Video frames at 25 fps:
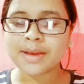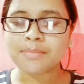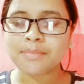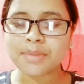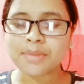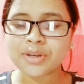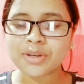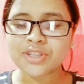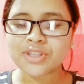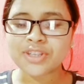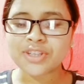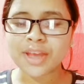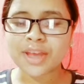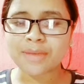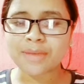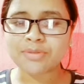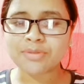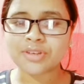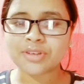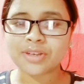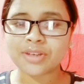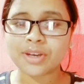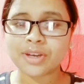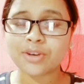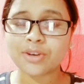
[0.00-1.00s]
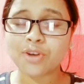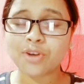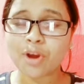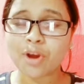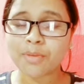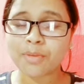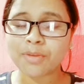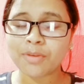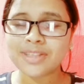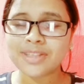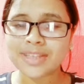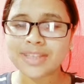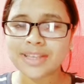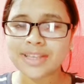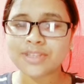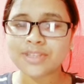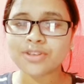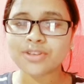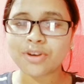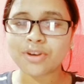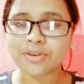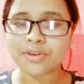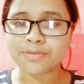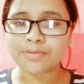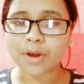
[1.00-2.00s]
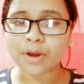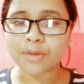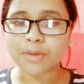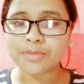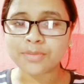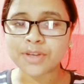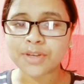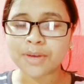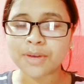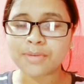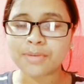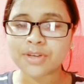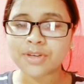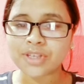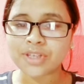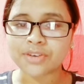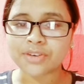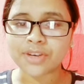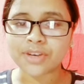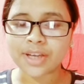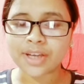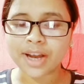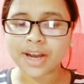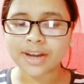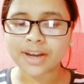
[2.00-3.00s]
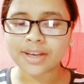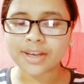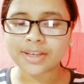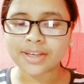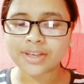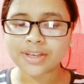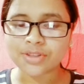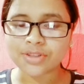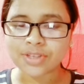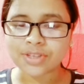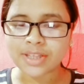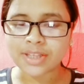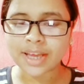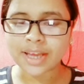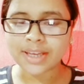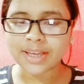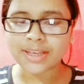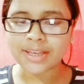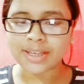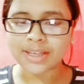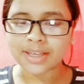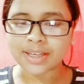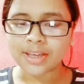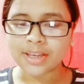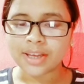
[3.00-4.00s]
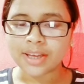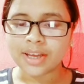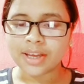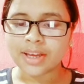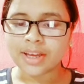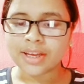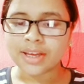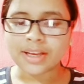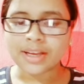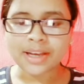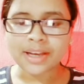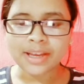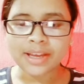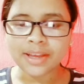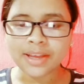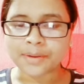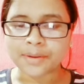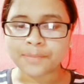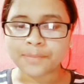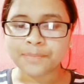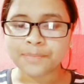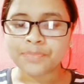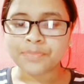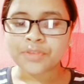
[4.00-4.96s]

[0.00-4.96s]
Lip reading: perception and common sense of observation regarding the society. Clear?